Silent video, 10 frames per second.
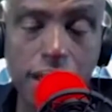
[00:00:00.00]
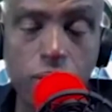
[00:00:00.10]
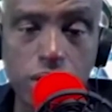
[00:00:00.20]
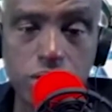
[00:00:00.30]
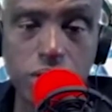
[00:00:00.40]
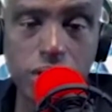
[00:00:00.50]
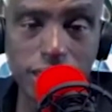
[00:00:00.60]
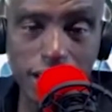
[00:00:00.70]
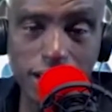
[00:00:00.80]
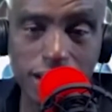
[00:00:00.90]
They want you
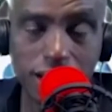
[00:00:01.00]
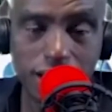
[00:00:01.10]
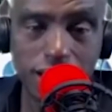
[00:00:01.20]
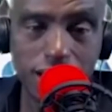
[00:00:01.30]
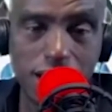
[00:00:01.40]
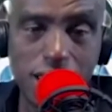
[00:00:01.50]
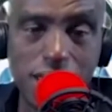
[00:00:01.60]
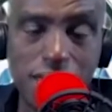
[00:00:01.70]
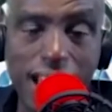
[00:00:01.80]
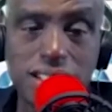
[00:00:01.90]
to think
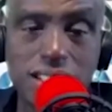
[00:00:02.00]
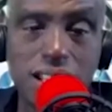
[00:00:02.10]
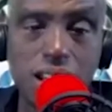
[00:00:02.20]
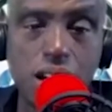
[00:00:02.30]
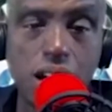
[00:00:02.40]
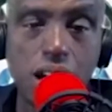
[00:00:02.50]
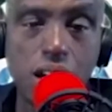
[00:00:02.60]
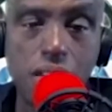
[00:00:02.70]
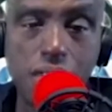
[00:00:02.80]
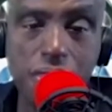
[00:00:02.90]
that
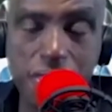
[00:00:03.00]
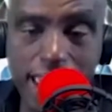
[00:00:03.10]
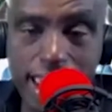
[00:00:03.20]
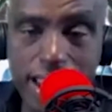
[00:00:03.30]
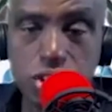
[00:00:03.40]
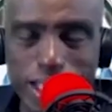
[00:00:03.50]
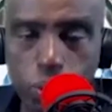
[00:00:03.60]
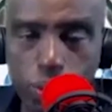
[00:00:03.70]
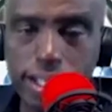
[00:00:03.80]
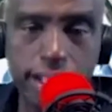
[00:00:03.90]
they
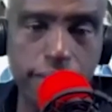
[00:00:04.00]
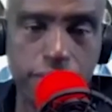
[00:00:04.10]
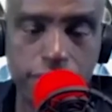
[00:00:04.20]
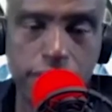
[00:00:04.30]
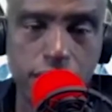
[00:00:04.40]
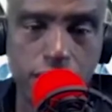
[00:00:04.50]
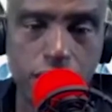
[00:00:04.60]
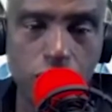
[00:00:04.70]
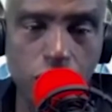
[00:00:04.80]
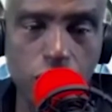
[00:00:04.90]
genuinely
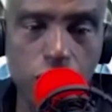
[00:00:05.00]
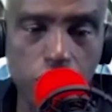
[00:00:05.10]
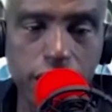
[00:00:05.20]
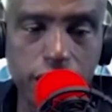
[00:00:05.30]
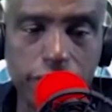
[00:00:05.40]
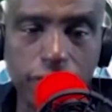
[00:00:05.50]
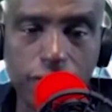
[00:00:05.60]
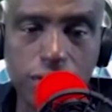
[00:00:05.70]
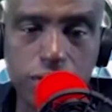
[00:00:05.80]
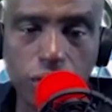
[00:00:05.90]
are looking
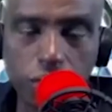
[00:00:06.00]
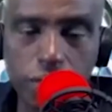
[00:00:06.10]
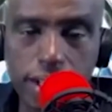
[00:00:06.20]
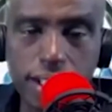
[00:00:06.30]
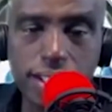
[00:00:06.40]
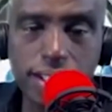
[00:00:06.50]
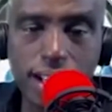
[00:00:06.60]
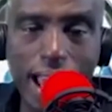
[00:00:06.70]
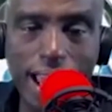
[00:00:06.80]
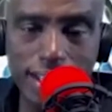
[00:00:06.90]
for to create
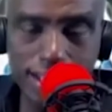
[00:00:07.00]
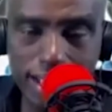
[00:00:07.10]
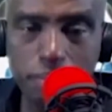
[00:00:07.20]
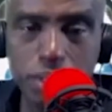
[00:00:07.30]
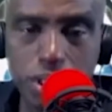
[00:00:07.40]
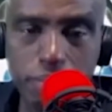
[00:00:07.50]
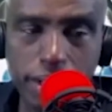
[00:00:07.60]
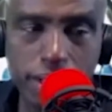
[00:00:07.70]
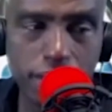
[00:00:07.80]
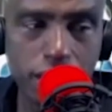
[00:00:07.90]
an
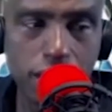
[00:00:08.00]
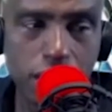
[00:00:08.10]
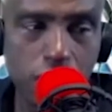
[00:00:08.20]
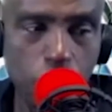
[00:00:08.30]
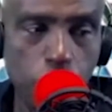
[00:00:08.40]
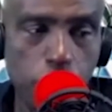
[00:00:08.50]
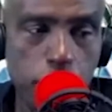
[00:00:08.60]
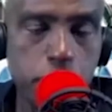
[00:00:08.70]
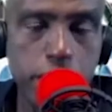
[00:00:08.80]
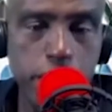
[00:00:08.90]
establishment
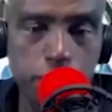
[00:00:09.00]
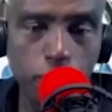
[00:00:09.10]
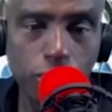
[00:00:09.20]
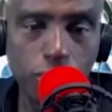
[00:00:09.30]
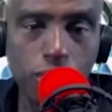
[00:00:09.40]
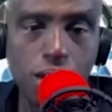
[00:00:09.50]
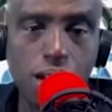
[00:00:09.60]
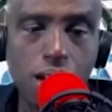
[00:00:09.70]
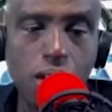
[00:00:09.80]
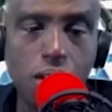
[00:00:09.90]
where people
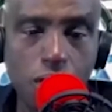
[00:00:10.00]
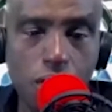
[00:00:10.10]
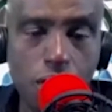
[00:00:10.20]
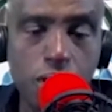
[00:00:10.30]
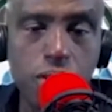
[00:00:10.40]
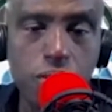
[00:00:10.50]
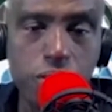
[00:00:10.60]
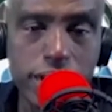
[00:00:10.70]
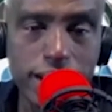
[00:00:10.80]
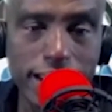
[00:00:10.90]
are
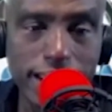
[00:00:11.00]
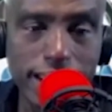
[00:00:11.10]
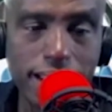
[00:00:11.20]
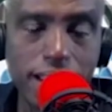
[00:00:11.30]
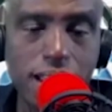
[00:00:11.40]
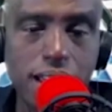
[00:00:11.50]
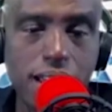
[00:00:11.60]
really